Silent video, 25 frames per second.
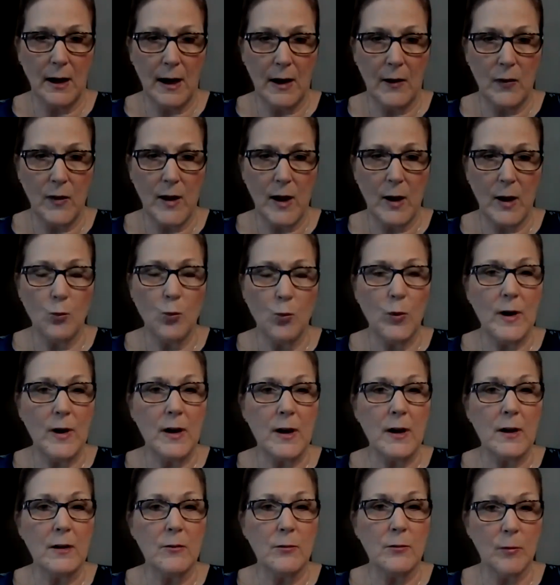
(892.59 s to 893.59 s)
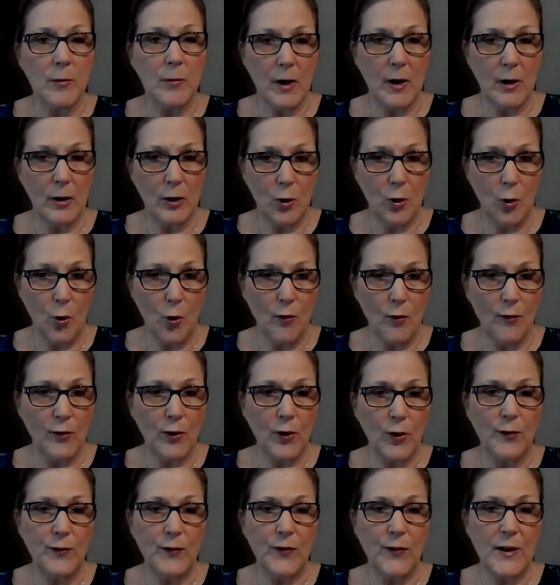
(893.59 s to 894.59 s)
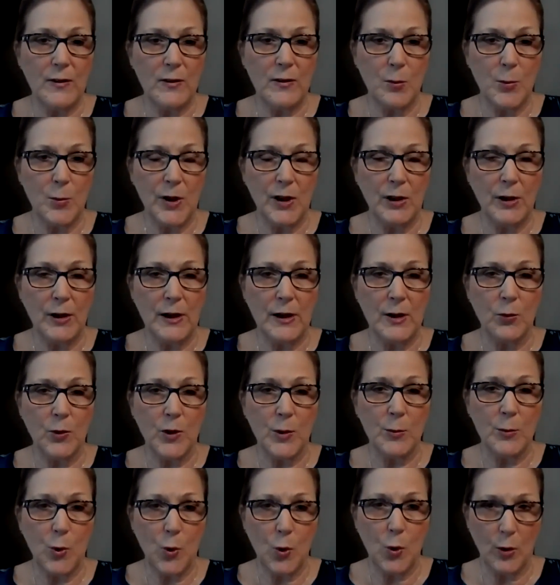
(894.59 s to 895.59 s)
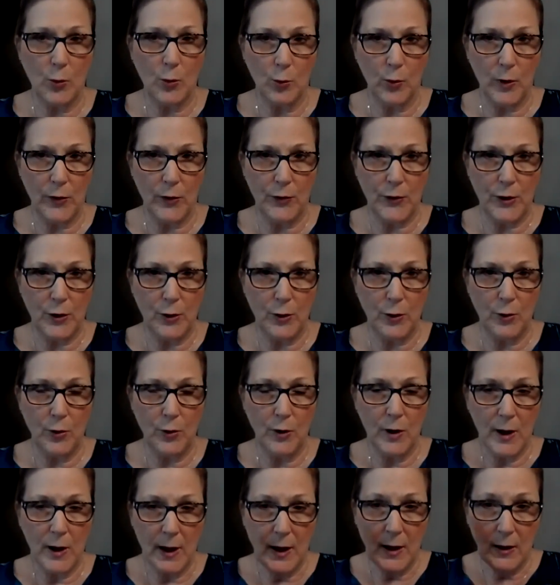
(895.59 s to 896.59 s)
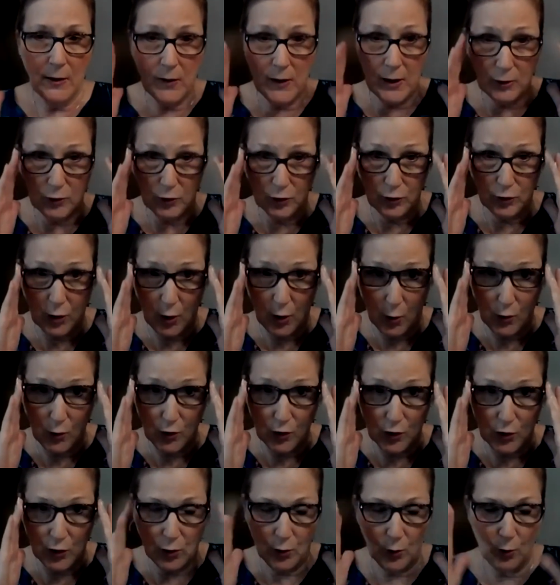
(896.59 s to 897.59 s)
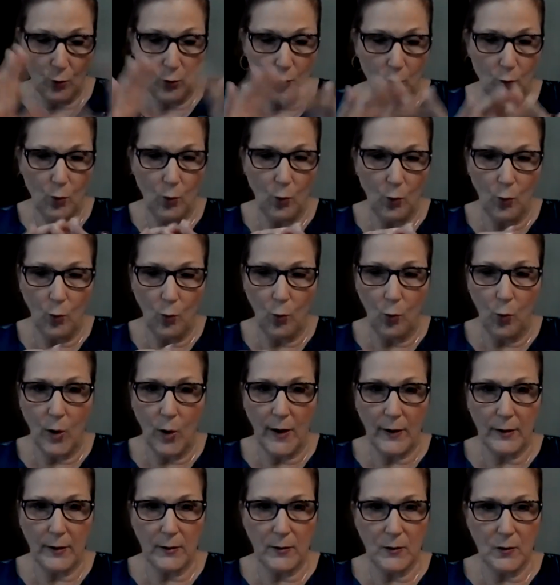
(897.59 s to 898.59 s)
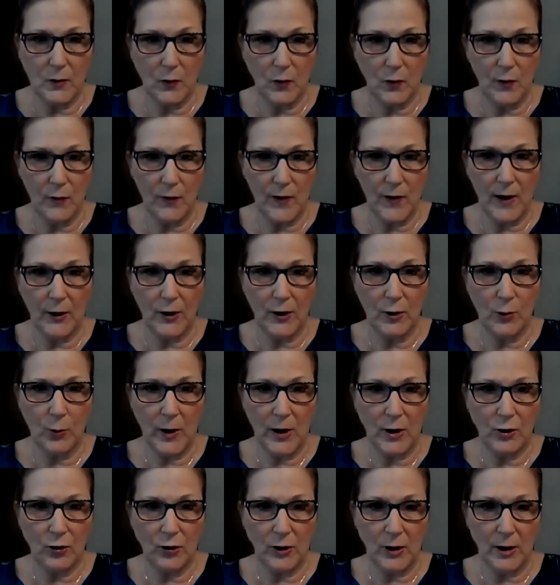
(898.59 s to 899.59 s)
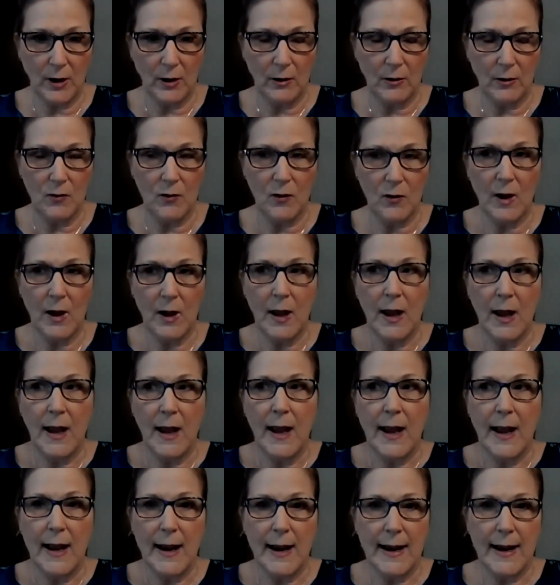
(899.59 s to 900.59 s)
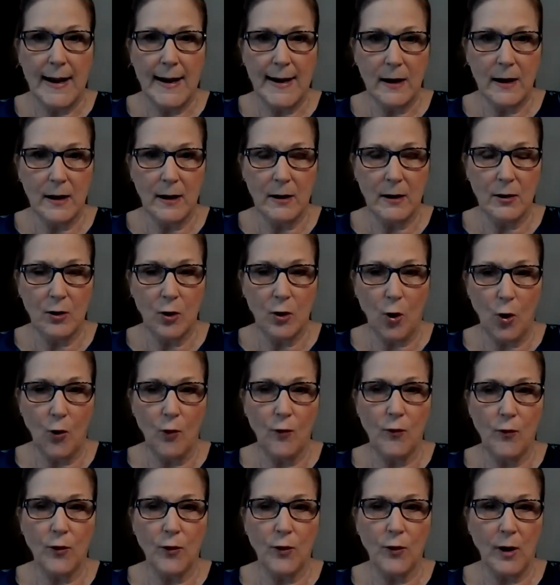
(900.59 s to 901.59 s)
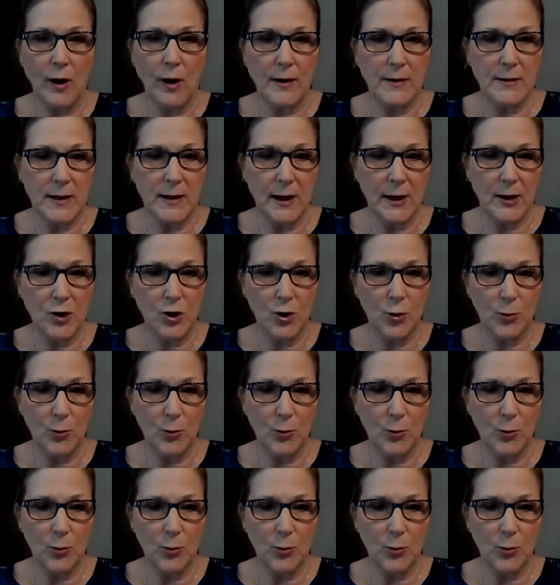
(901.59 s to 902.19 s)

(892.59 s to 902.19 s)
and then we go over a feasibility report with you that shows you what the valuation is and over a 10